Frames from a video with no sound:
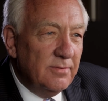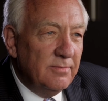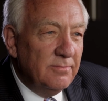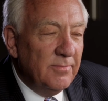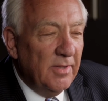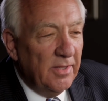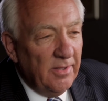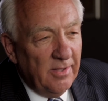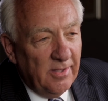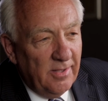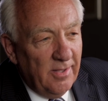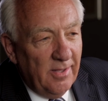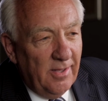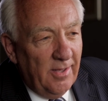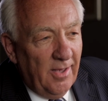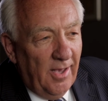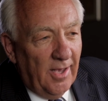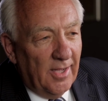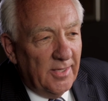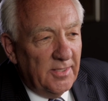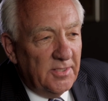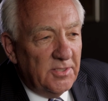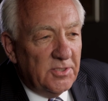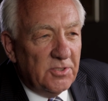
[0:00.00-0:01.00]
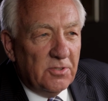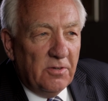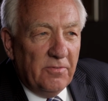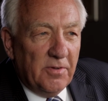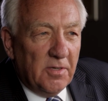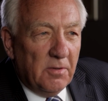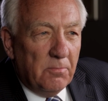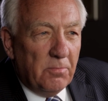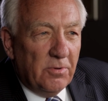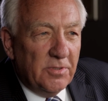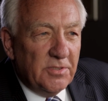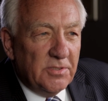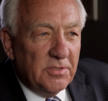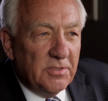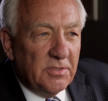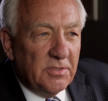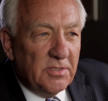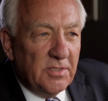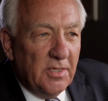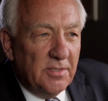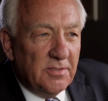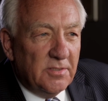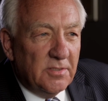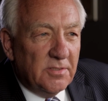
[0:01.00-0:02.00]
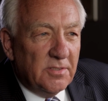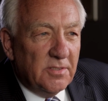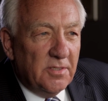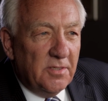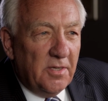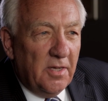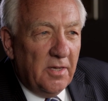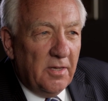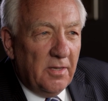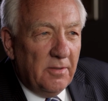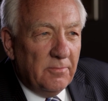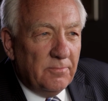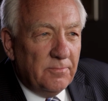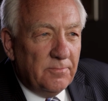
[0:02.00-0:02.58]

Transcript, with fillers: and he's serving a prison sentence today.